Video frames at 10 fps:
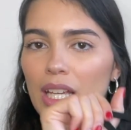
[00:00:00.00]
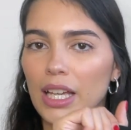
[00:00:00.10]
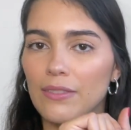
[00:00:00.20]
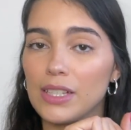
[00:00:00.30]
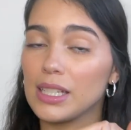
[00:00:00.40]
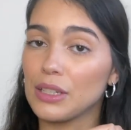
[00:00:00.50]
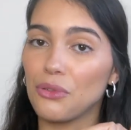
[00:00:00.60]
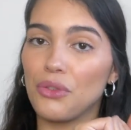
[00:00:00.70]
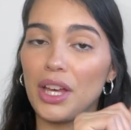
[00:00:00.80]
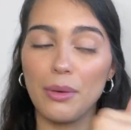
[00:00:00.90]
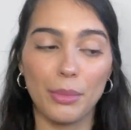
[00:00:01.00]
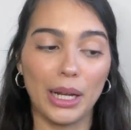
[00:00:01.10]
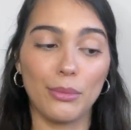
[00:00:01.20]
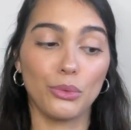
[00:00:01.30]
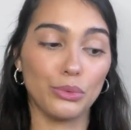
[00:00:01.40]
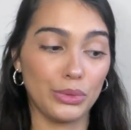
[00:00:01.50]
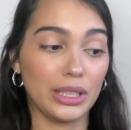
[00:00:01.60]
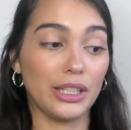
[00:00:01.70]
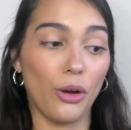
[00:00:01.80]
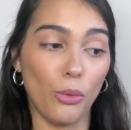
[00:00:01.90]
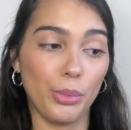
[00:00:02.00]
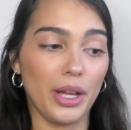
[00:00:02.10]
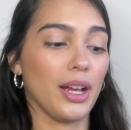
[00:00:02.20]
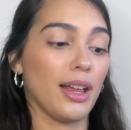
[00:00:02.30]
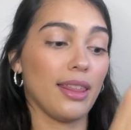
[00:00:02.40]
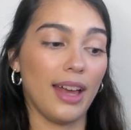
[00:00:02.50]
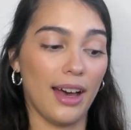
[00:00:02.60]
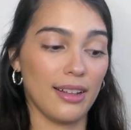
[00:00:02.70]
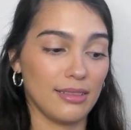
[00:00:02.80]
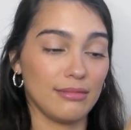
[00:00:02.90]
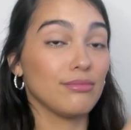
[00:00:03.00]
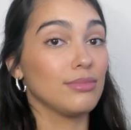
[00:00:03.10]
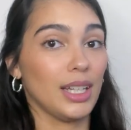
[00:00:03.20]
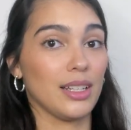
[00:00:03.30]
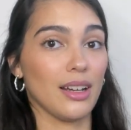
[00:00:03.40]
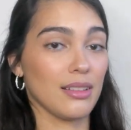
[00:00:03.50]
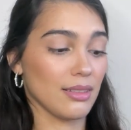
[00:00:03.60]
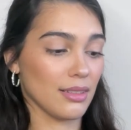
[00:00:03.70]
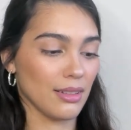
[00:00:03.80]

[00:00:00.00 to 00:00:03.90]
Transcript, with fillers: if it's gonna fit, but I'm really hoping that it does.